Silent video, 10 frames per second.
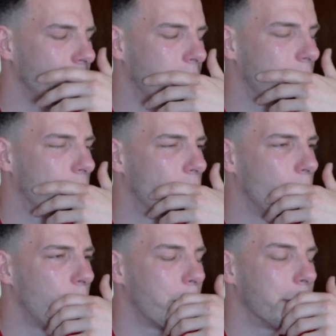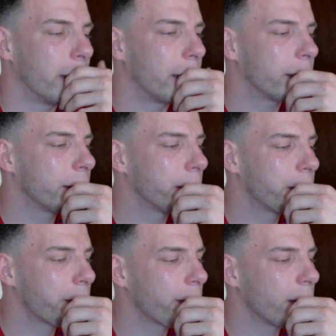know, I went blank,
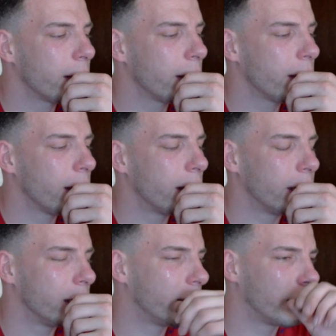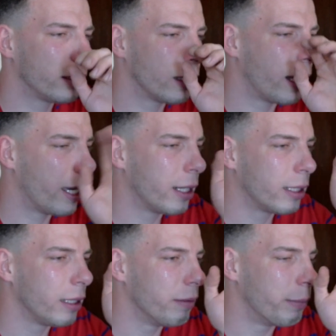and I had to
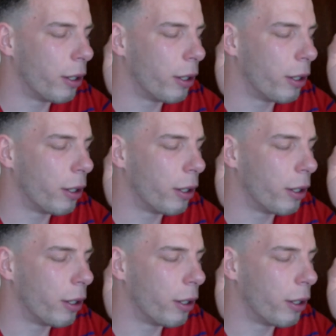leave.